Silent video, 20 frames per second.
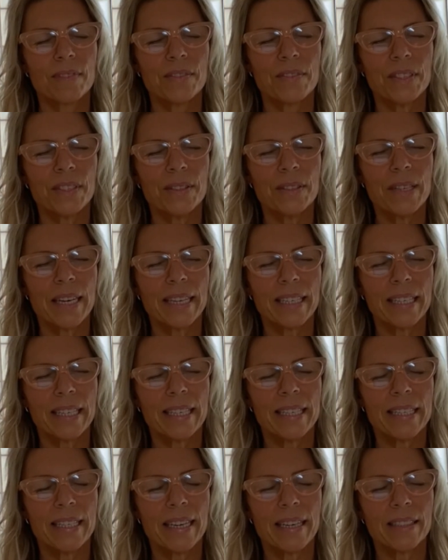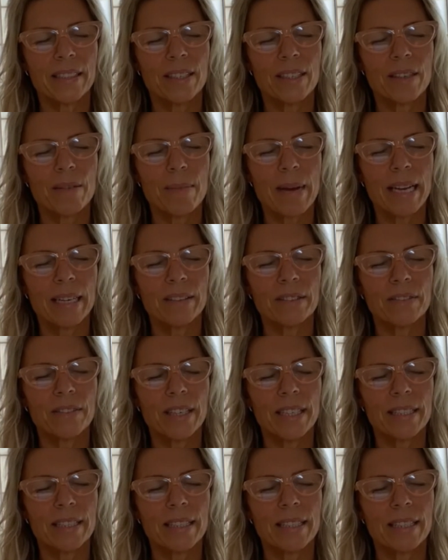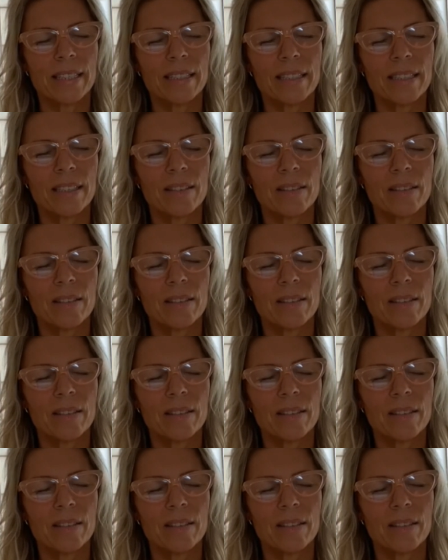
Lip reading: Feel that intention manifested.